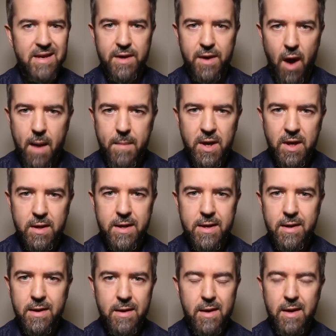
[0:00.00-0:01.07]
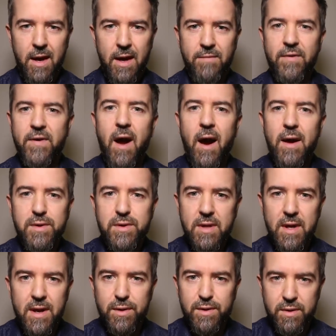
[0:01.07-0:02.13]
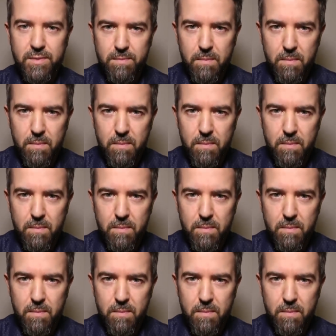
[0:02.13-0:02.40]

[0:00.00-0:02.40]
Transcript: economically, and for God's sakes,